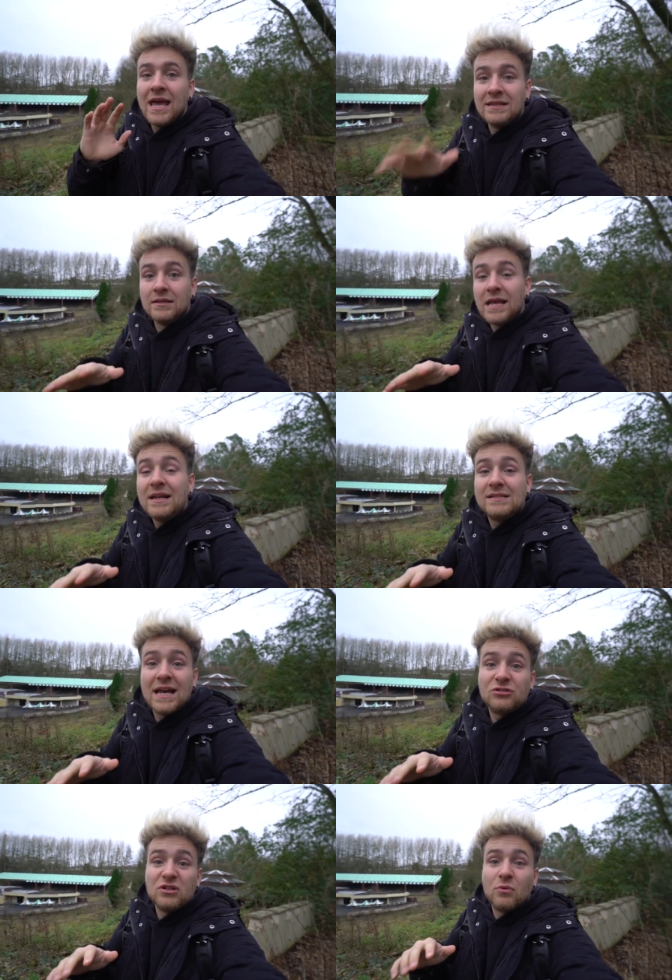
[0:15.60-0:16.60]
and the land is
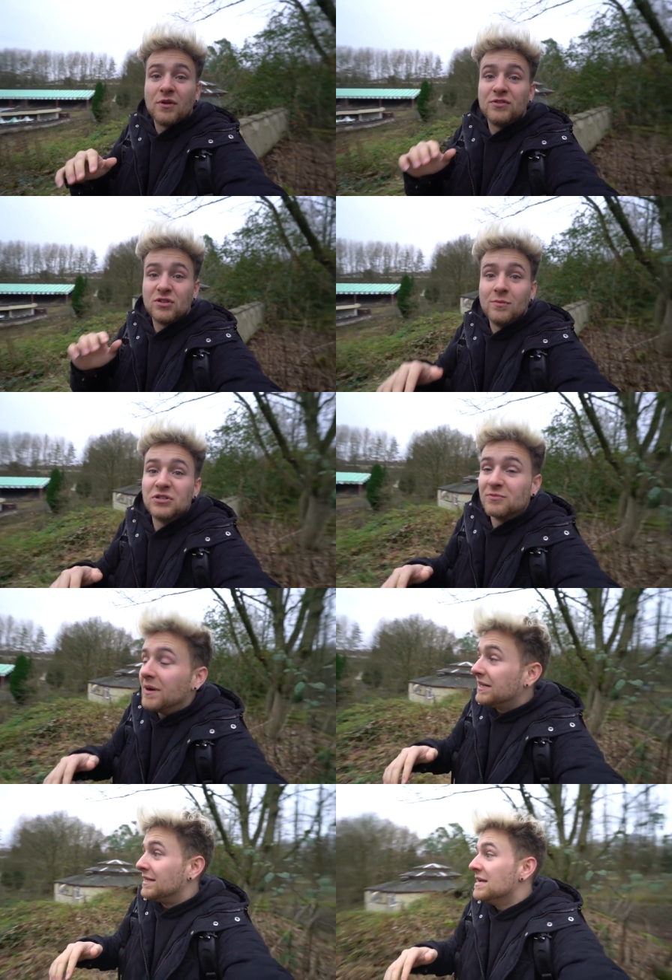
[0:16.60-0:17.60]
actually worth so much
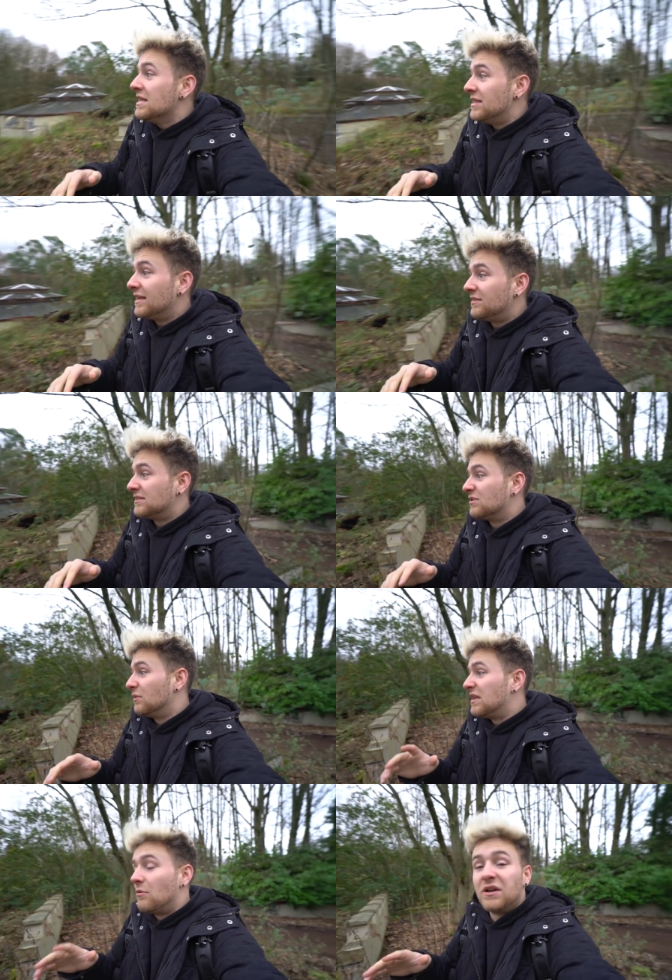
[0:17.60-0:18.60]
money. They, they, so
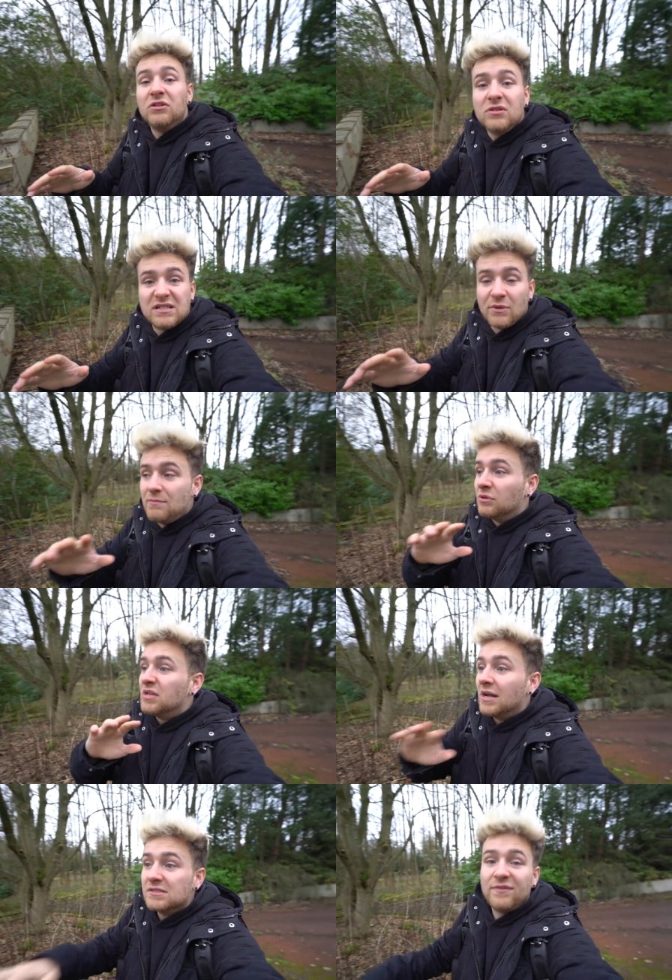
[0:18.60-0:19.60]
what they want to do is they want to build
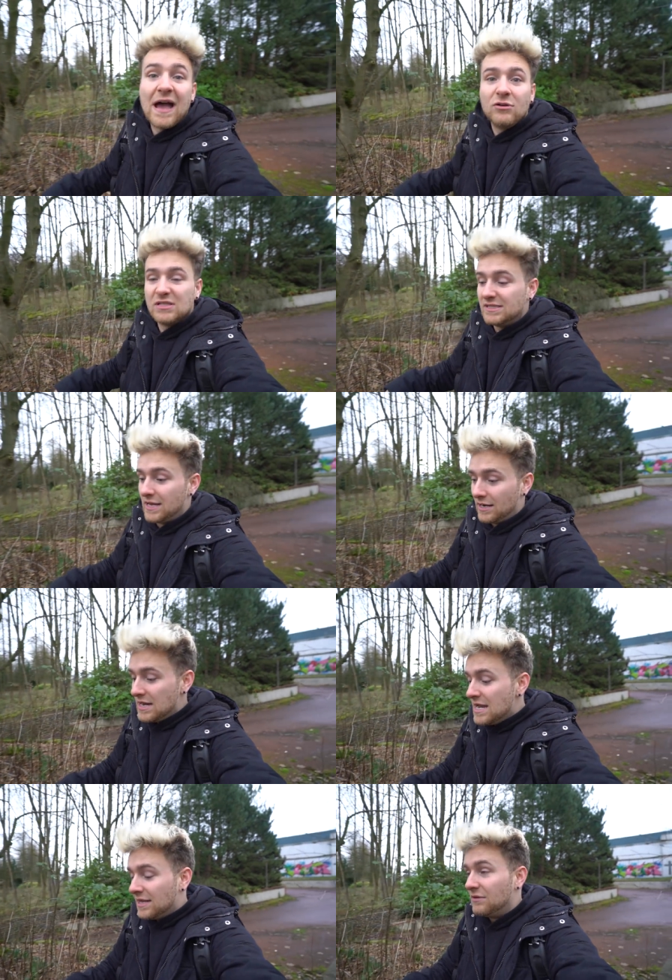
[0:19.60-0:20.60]
tons of houses here,
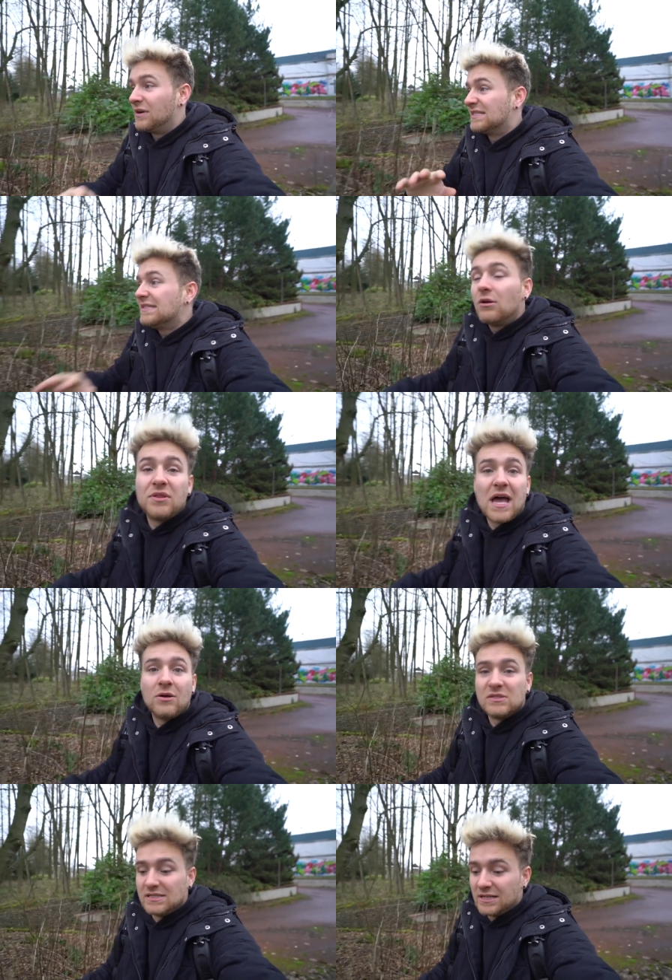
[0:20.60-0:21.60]
and they want to sell all the
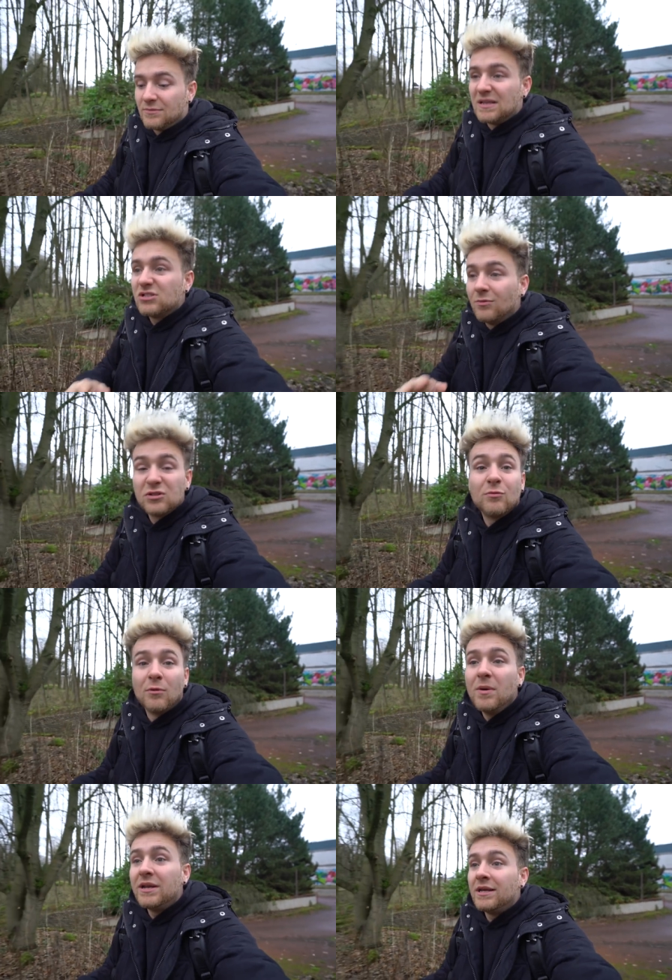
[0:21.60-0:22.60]
houses. They're going to make so much more
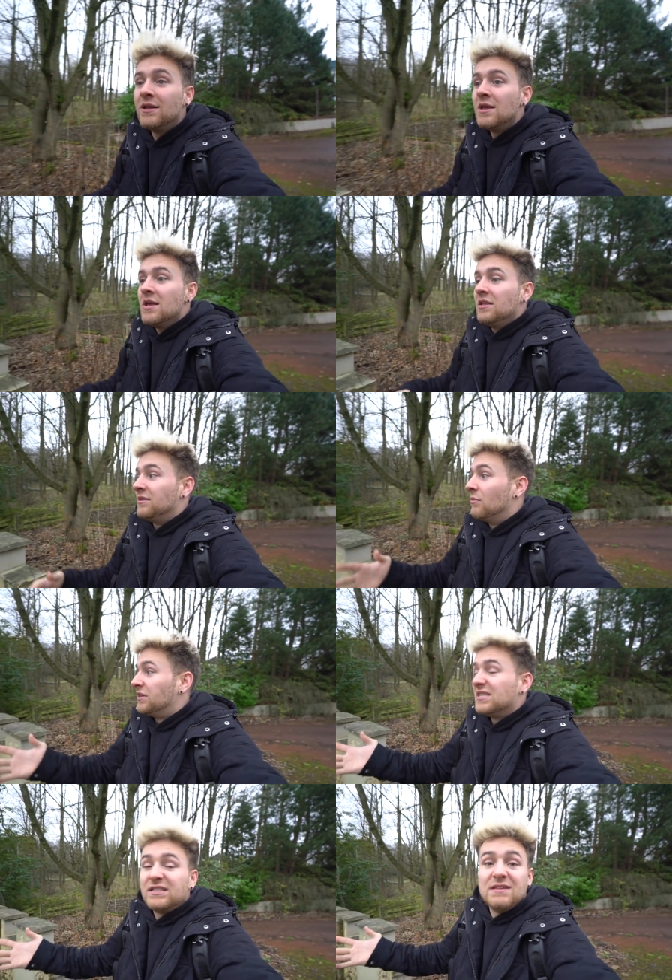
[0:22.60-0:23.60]
money than what
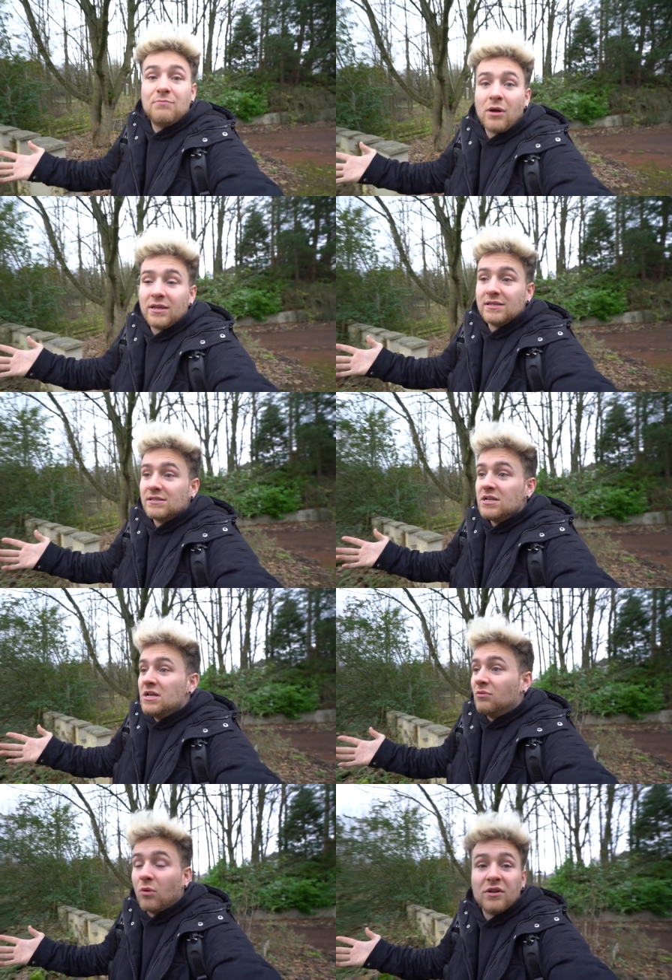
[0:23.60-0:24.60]
this theme park is
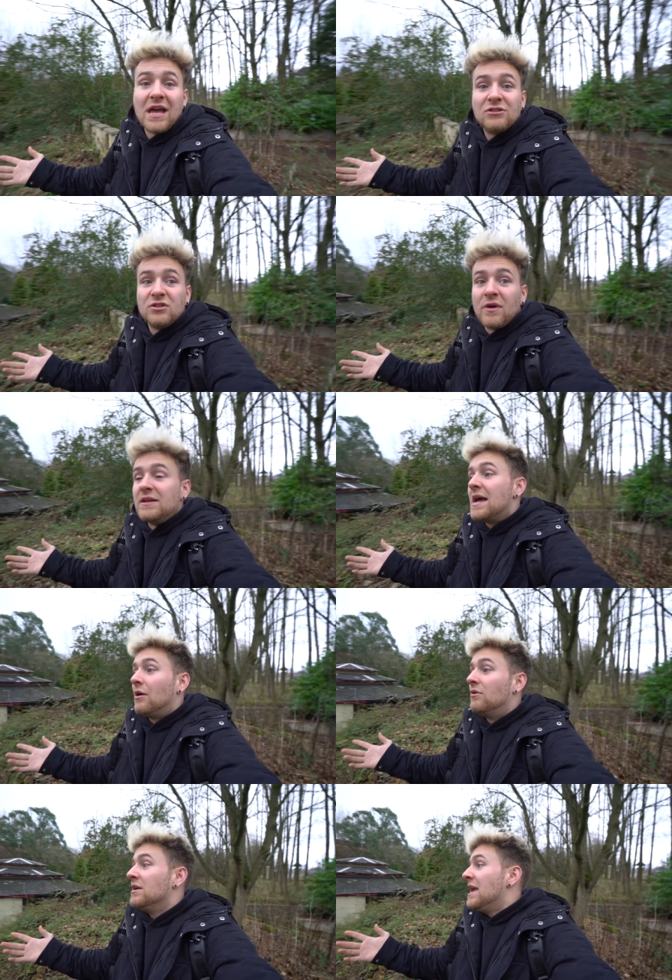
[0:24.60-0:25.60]
worth actually right
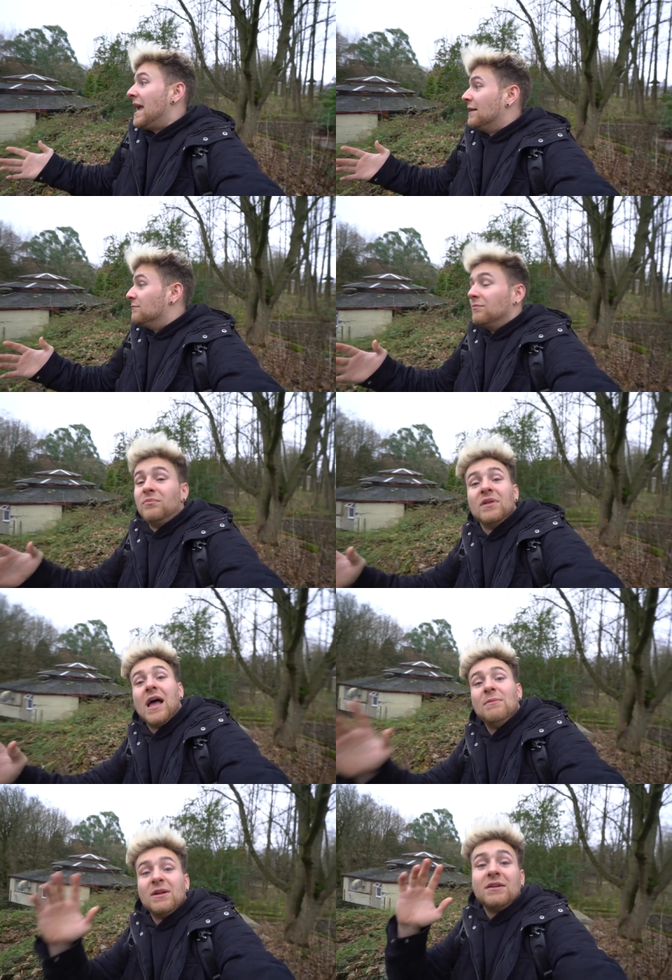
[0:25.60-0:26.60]
now. And
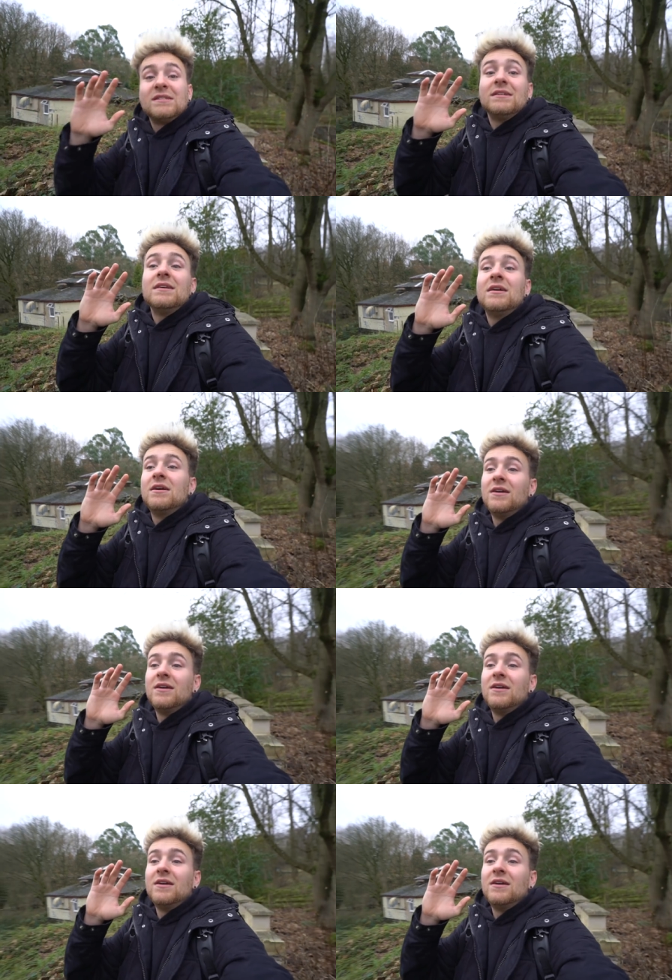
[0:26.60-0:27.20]
I mean, honestly,